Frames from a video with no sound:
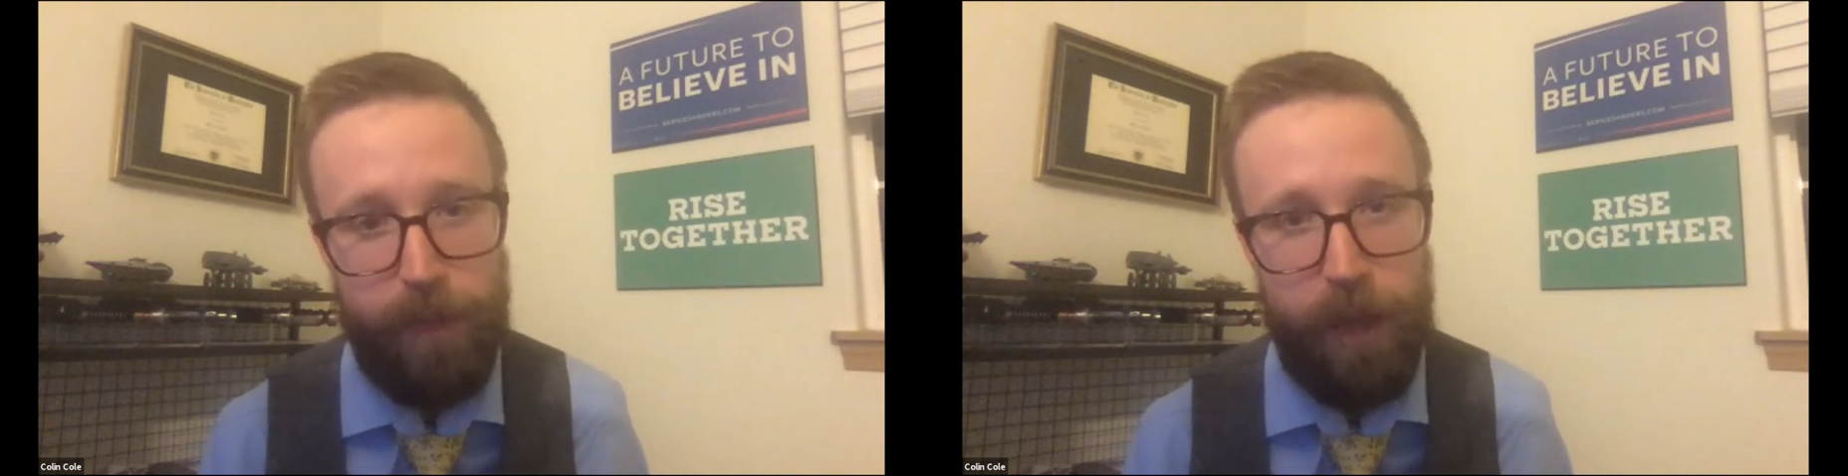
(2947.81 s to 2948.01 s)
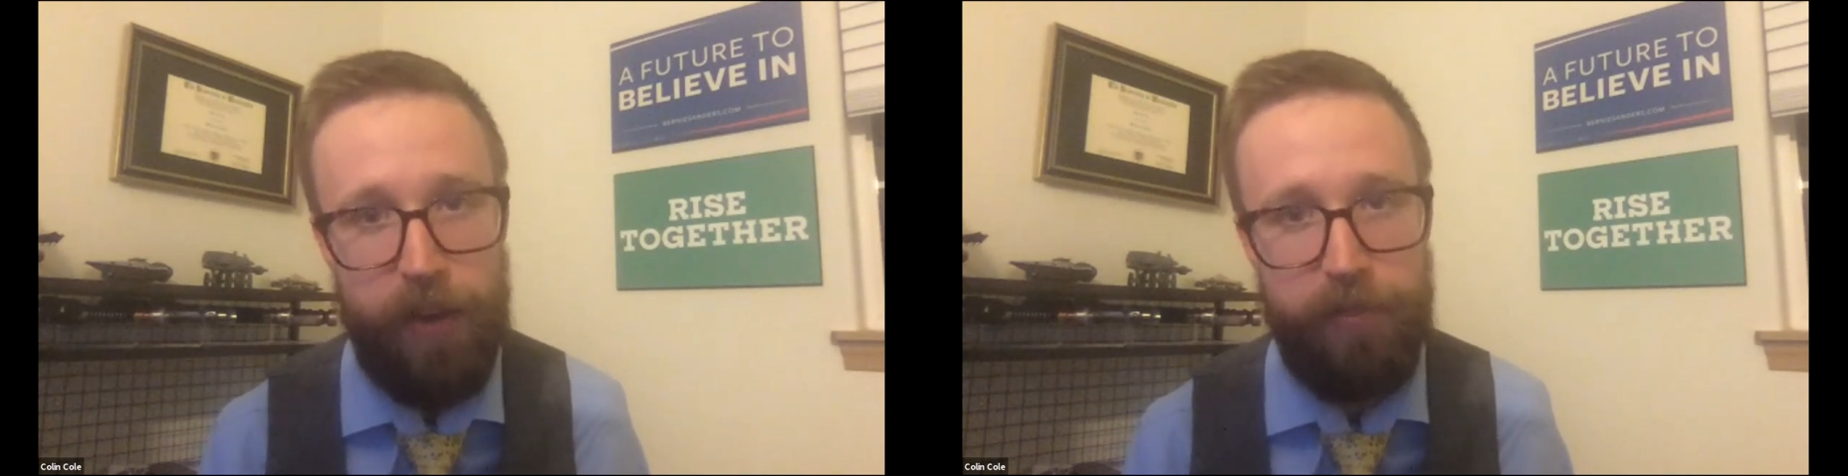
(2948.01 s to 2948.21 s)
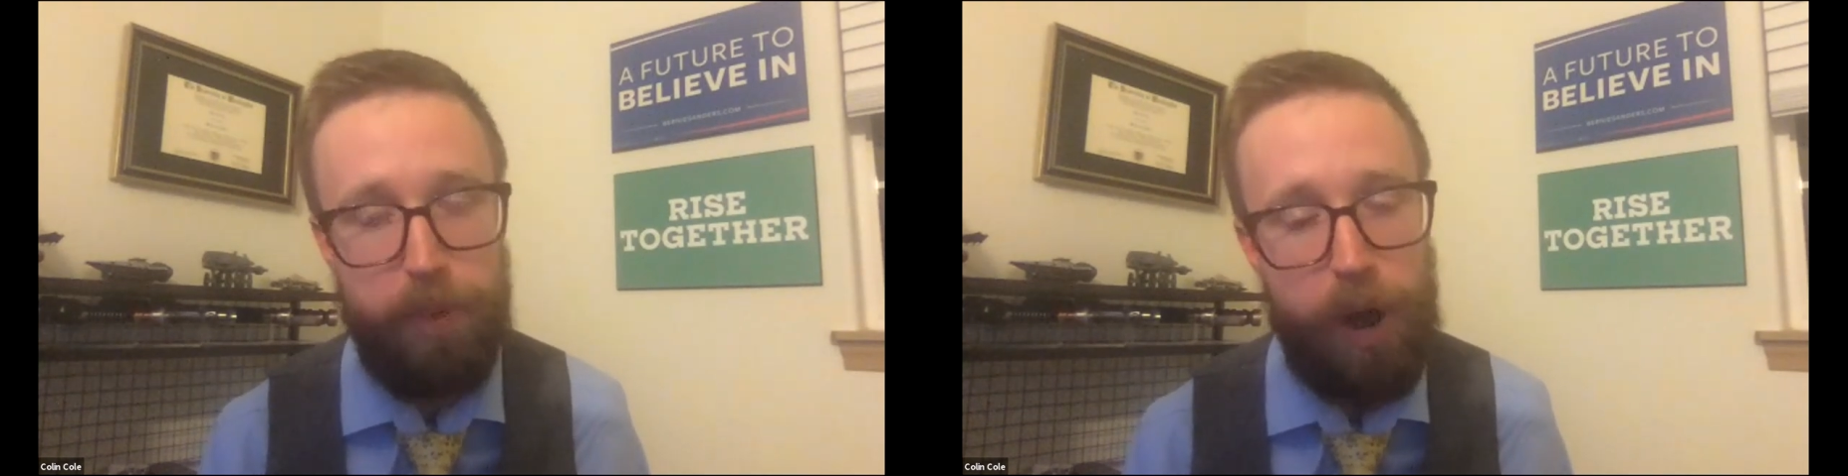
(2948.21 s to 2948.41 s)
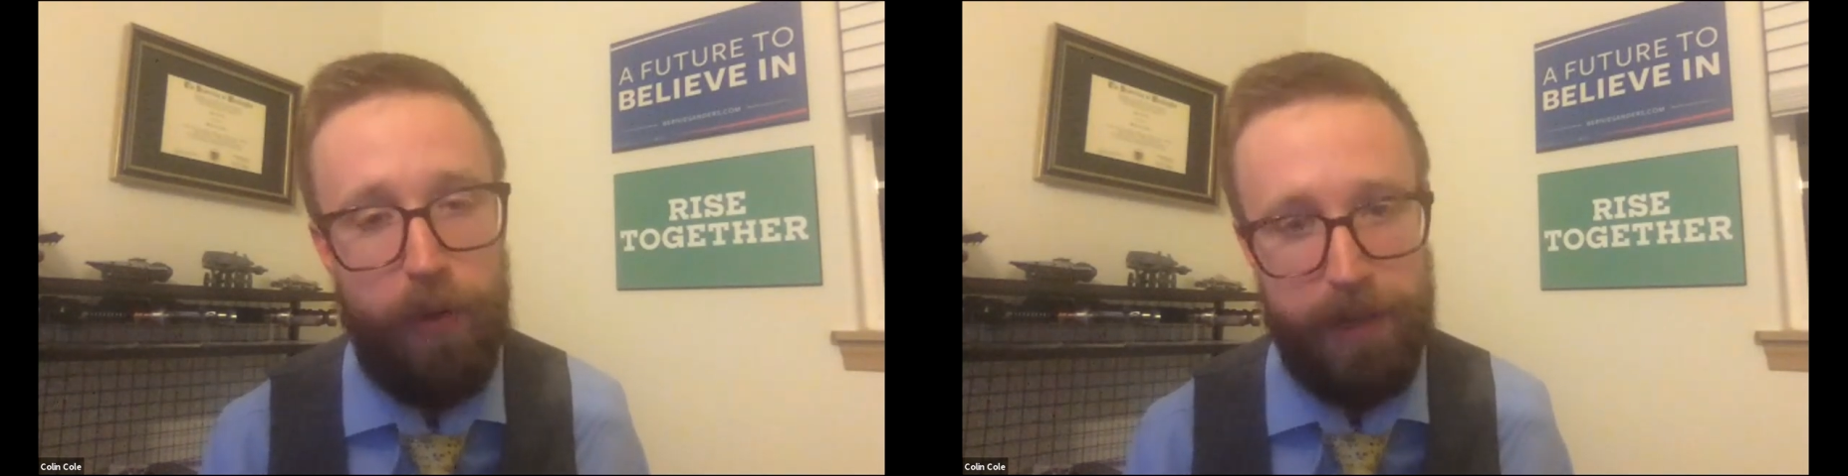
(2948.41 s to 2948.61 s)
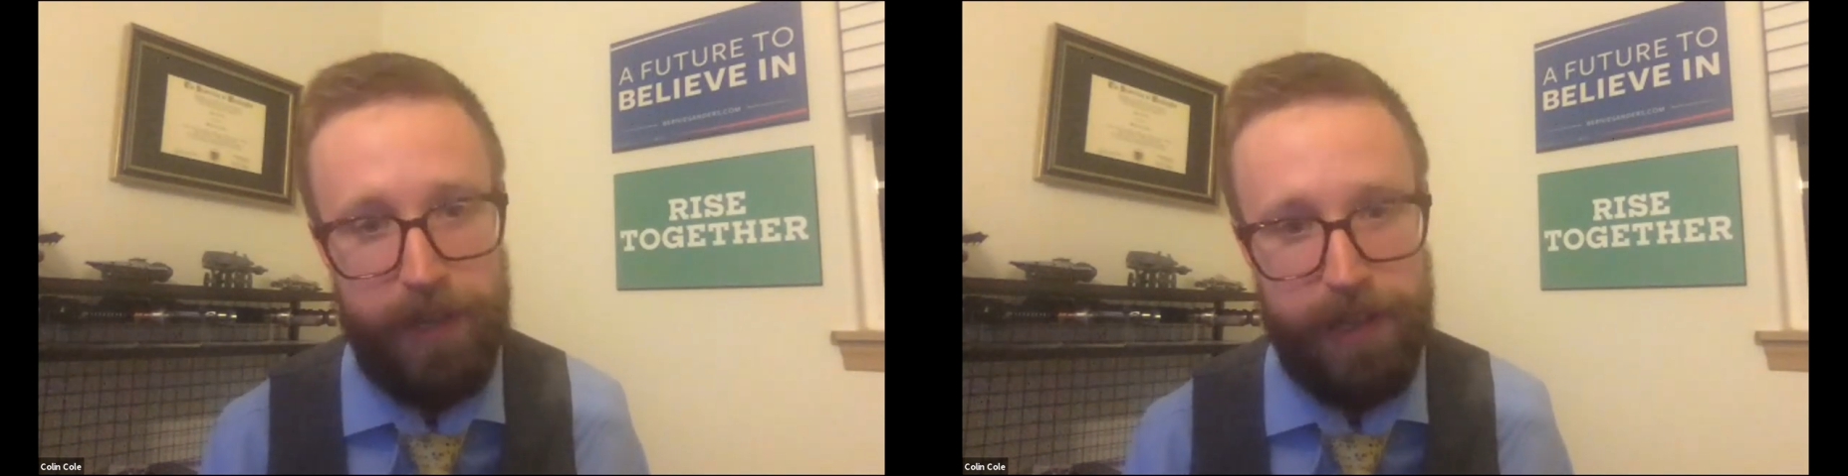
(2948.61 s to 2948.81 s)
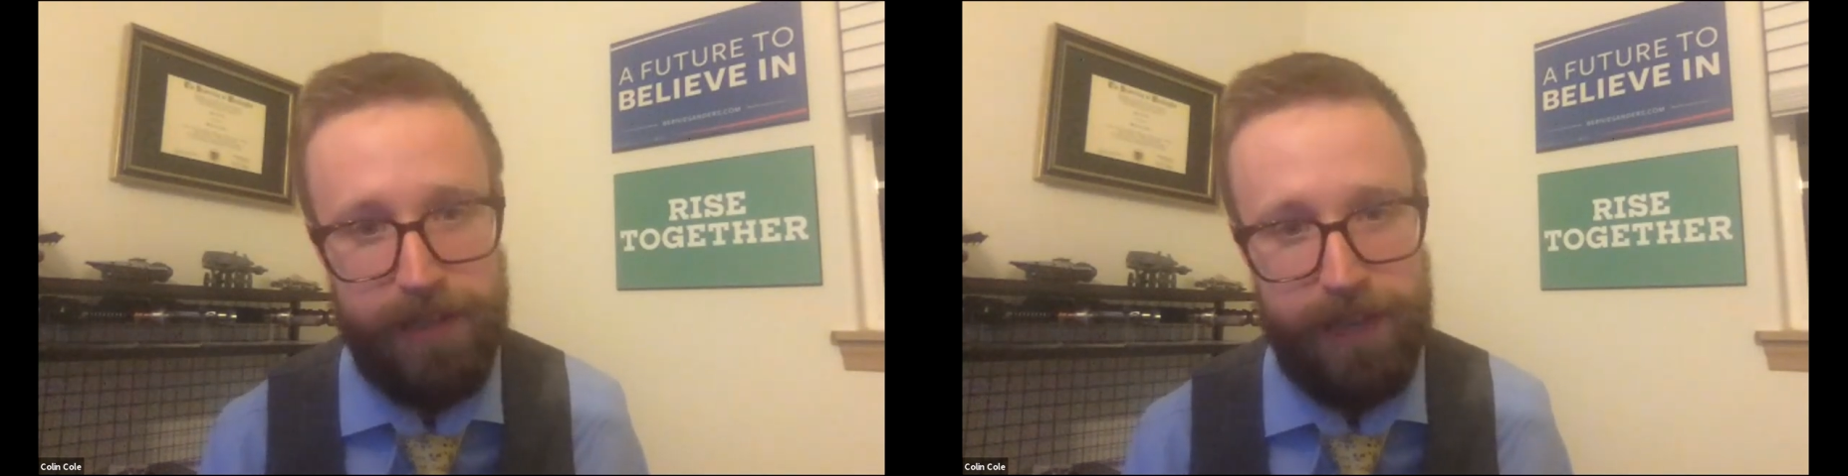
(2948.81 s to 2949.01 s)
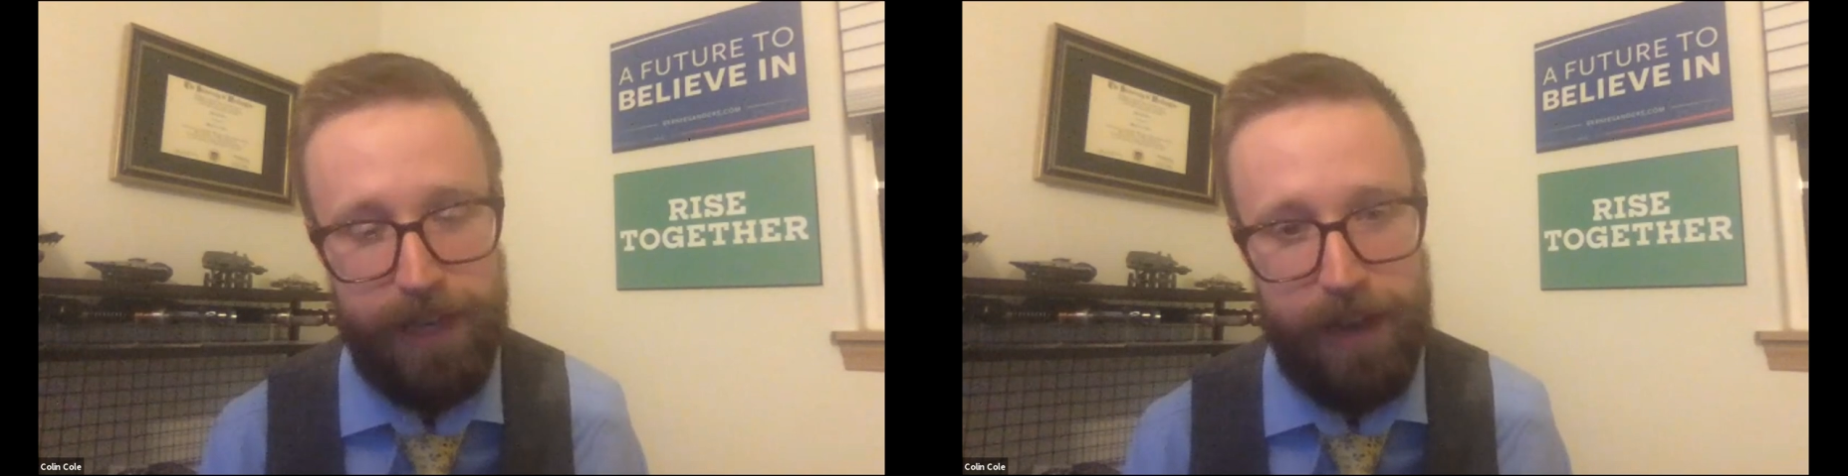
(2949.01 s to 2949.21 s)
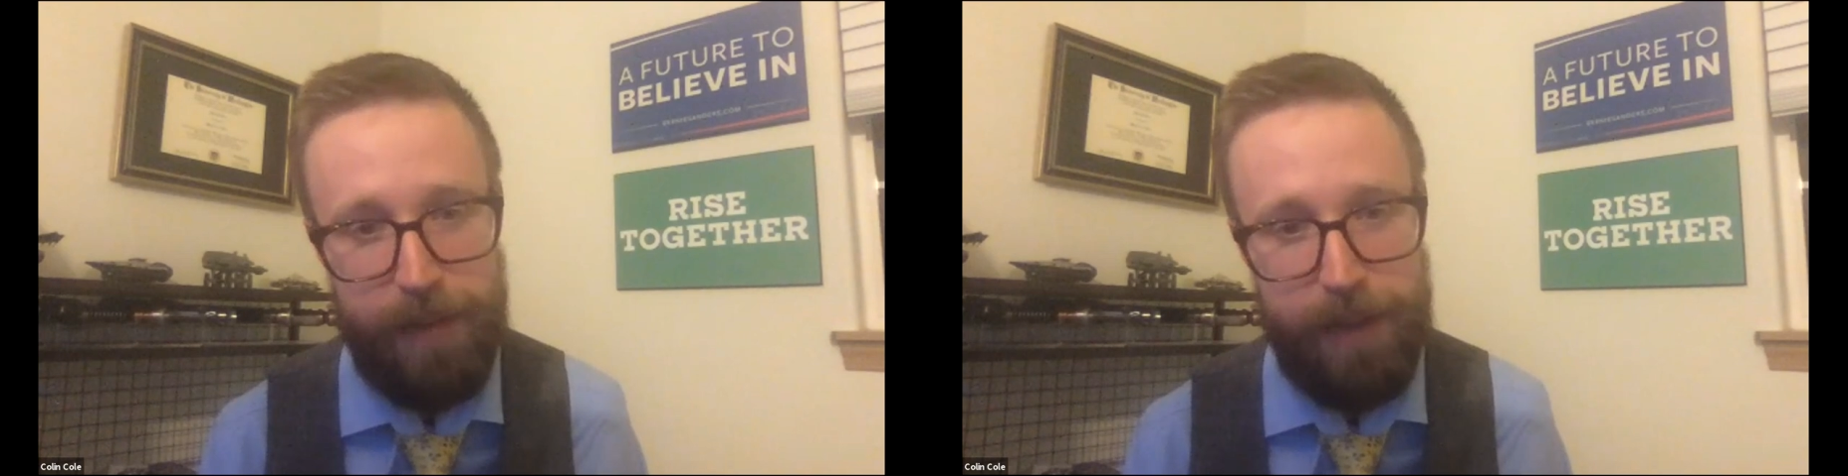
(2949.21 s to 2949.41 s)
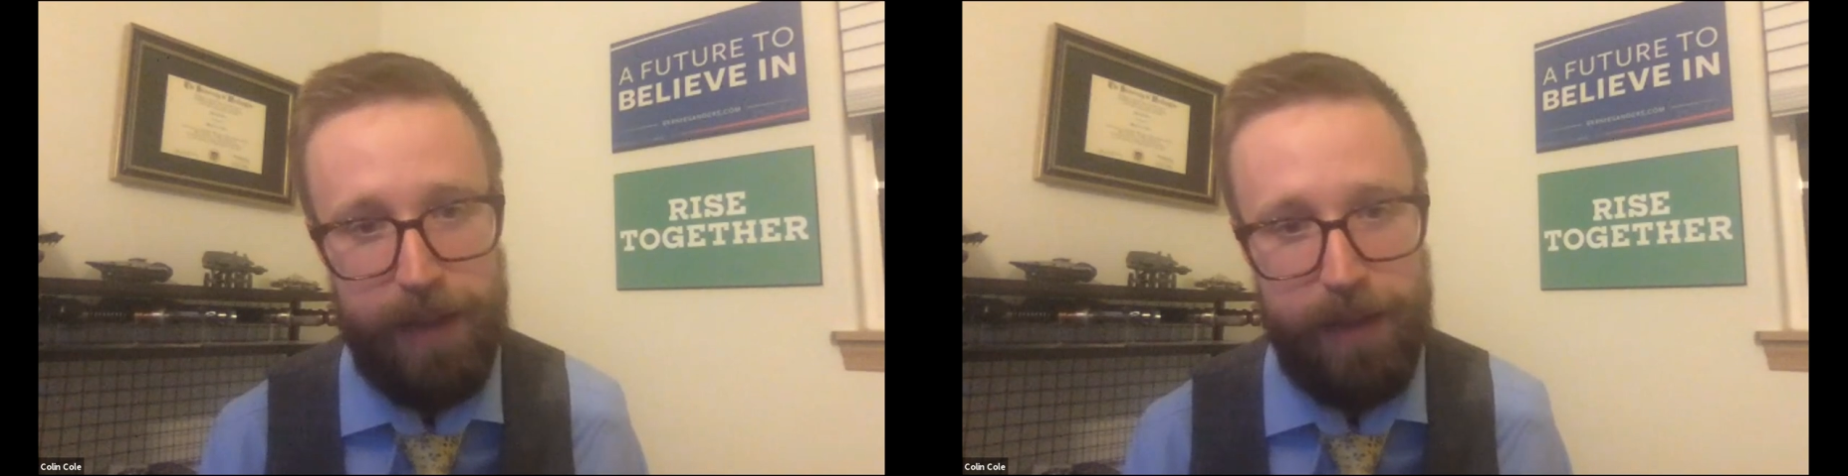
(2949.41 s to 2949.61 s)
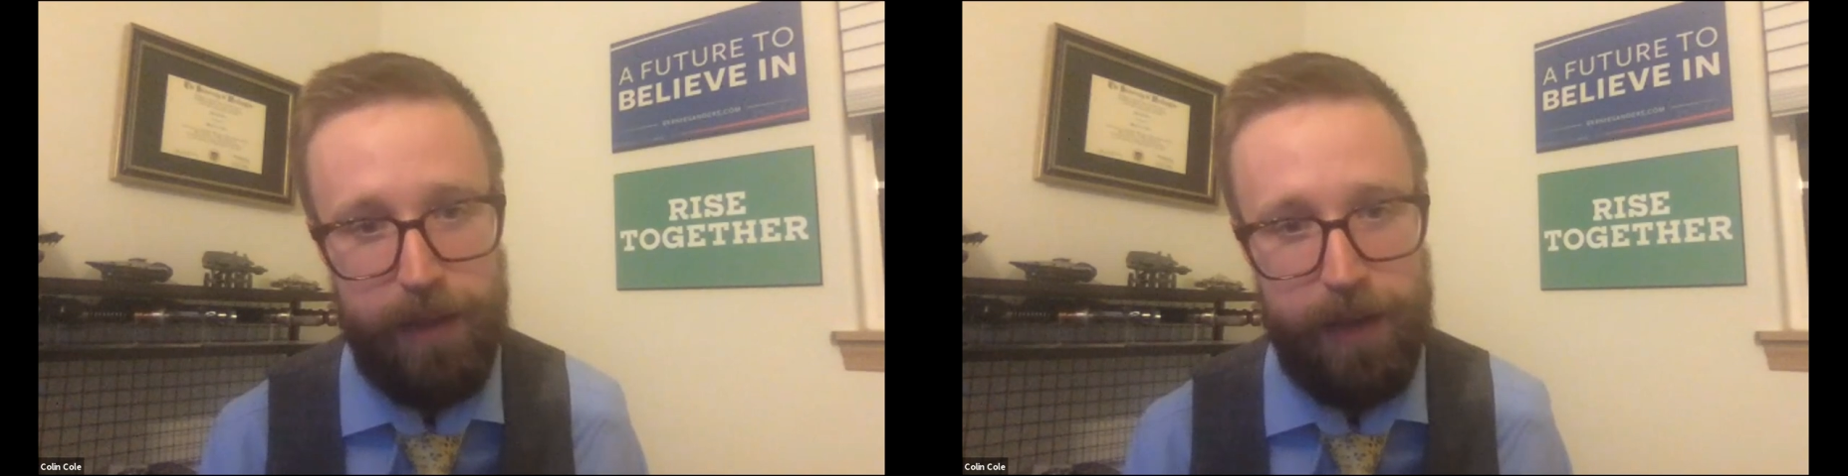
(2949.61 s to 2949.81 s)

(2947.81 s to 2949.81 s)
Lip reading: of politics and make